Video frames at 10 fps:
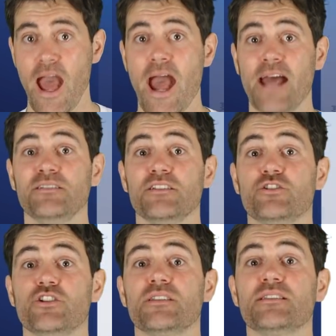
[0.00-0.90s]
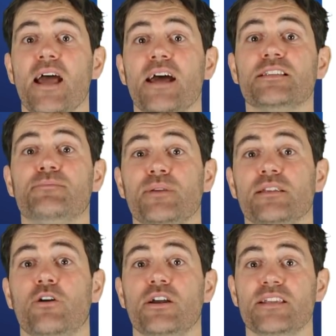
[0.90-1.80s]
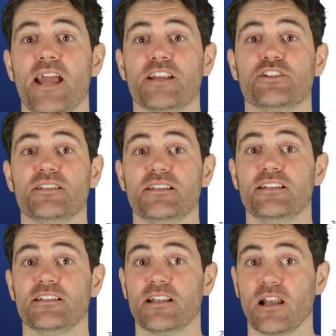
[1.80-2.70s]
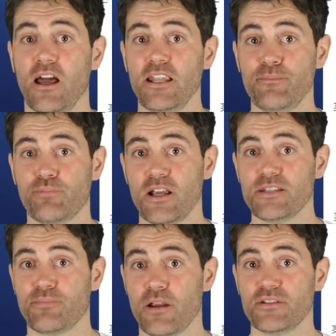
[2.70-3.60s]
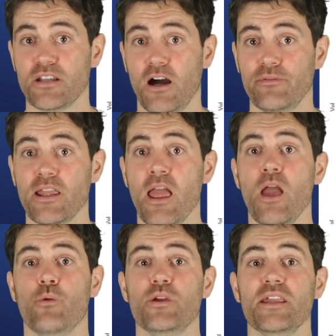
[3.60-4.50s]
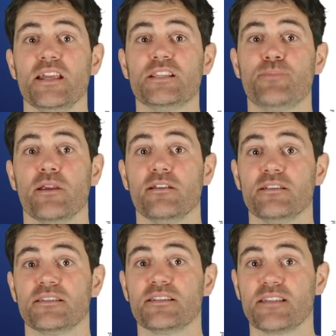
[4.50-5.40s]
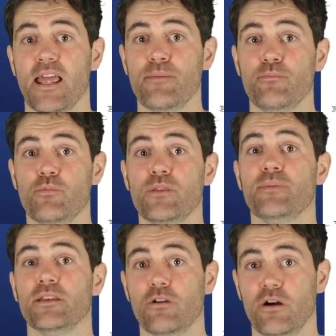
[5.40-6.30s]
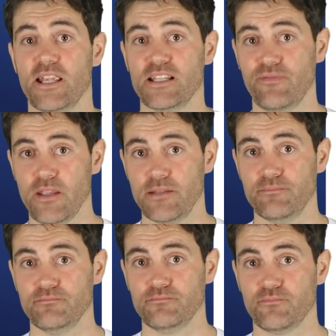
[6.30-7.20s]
And just as Bitcoin Cash had seen a decline in price post halving, we experienced the same with Bitcoin SV.